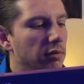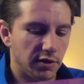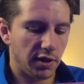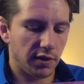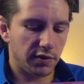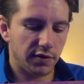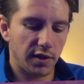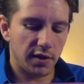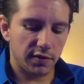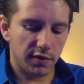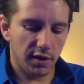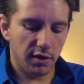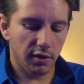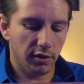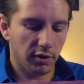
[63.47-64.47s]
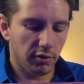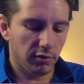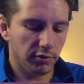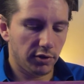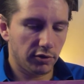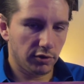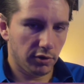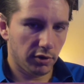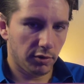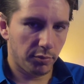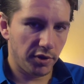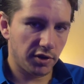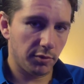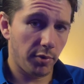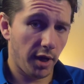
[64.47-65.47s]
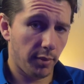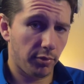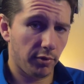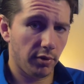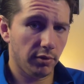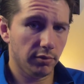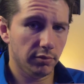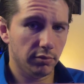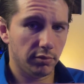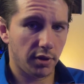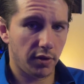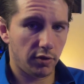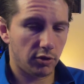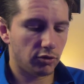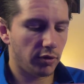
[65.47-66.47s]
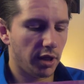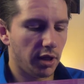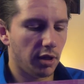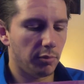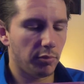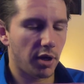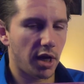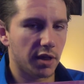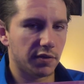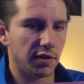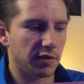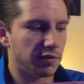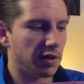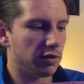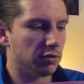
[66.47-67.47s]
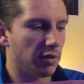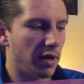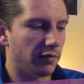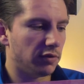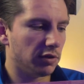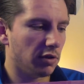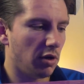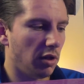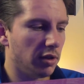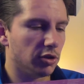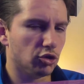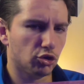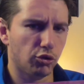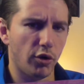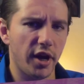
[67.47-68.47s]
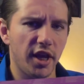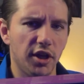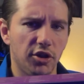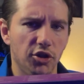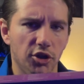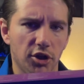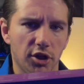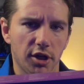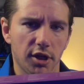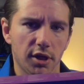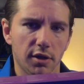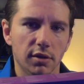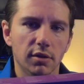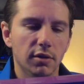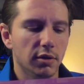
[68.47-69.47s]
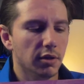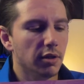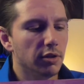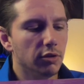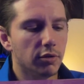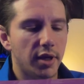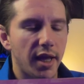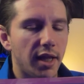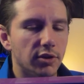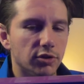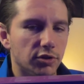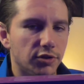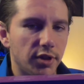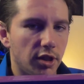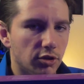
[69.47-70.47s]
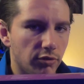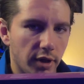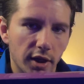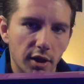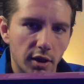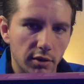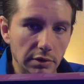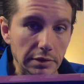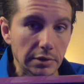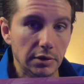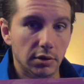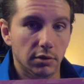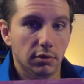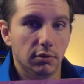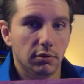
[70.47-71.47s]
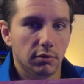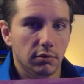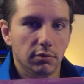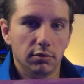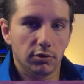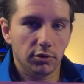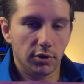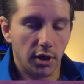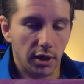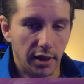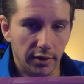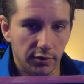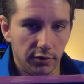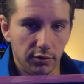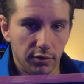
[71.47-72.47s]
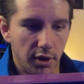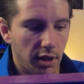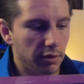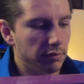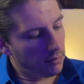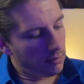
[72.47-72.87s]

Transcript: It says in the little, there's a little piece of paper in the Traigun box that says you have to call it Traigun. You can't just say Traigun. You're not allowed to do that.